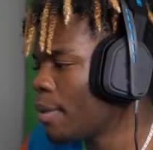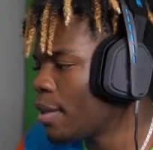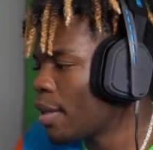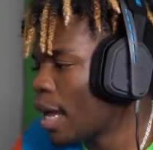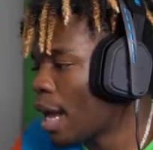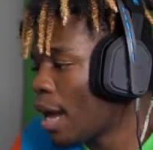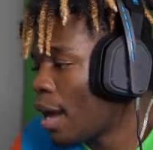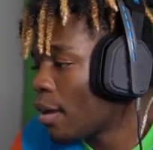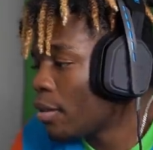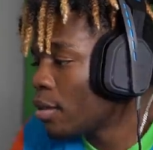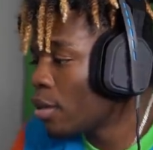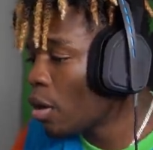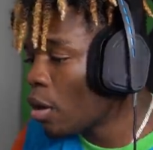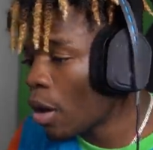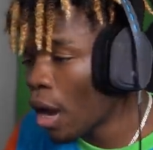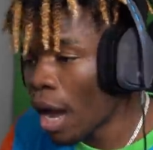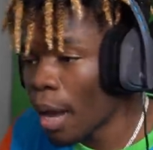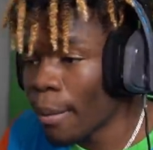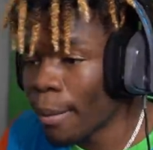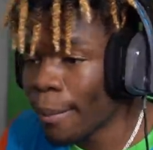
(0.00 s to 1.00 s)
mean, I don't know.
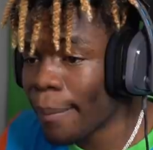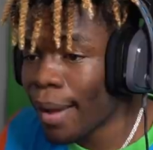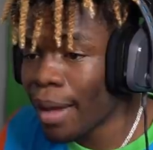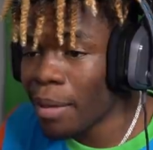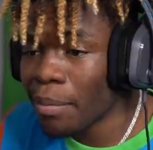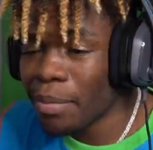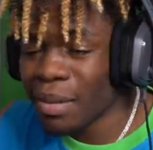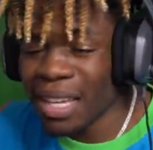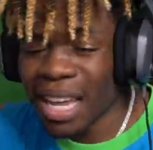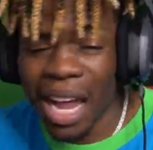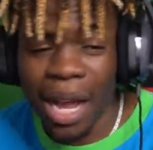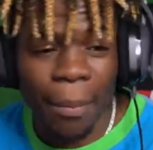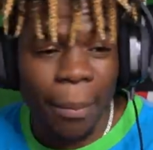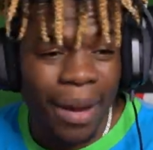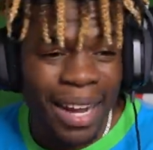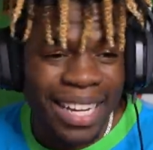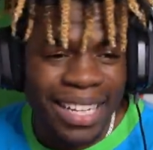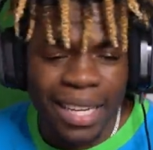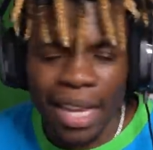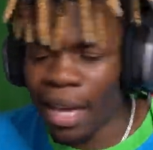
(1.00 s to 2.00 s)
I might be. I
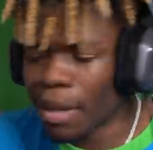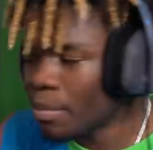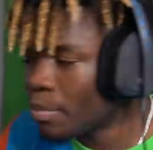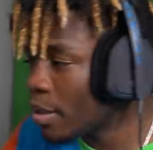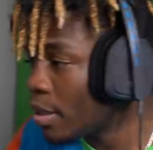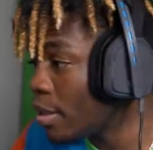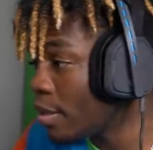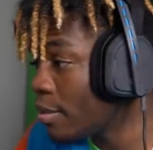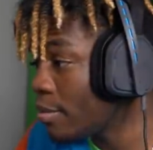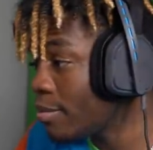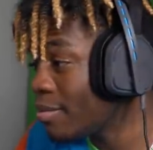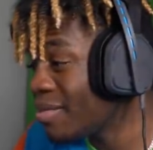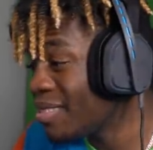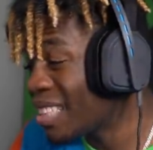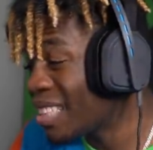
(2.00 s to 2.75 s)
might not be.